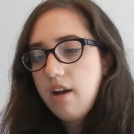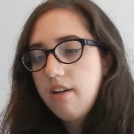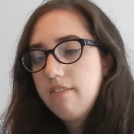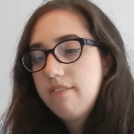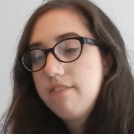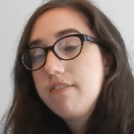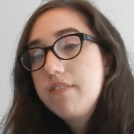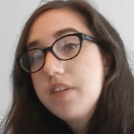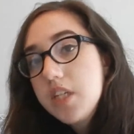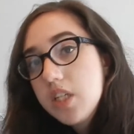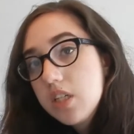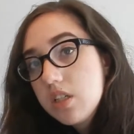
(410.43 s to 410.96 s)

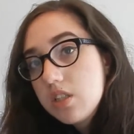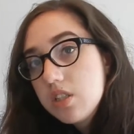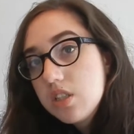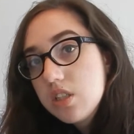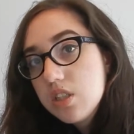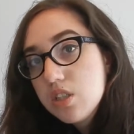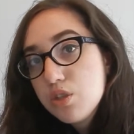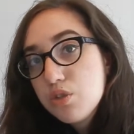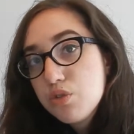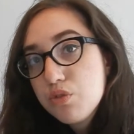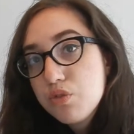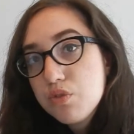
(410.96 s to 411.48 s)

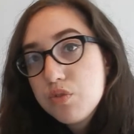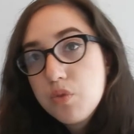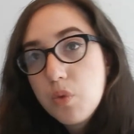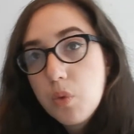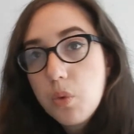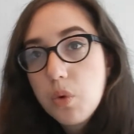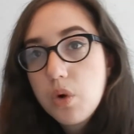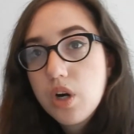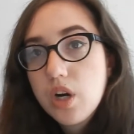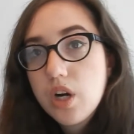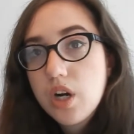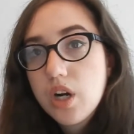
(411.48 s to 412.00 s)
feel
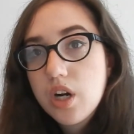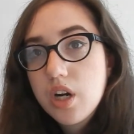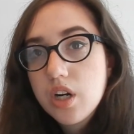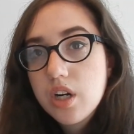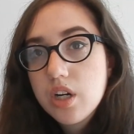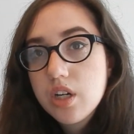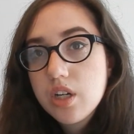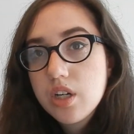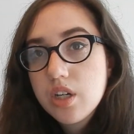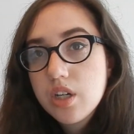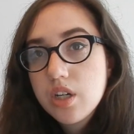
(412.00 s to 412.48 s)
for